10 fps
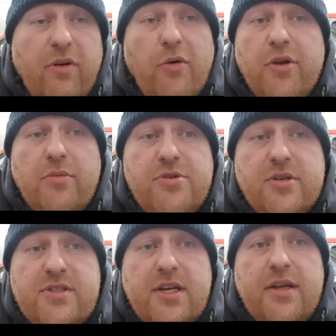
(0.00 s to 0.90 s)
volume
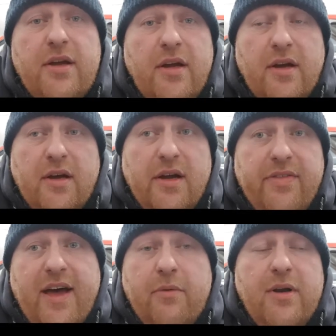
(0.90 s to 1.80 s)
should I say
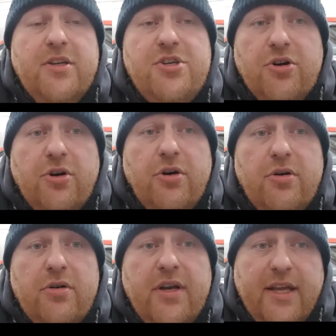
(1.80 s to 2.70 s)
and that will
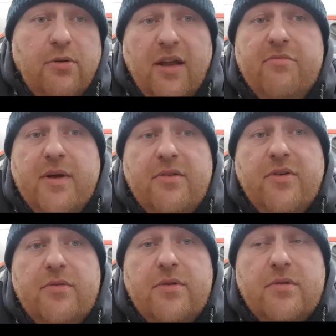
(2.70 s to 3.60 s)
ensure an equal length
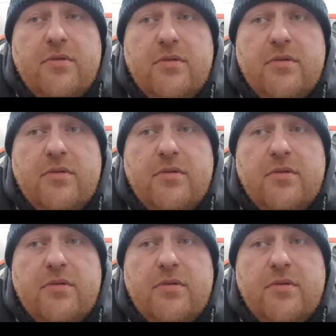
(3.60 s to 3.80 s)
manifold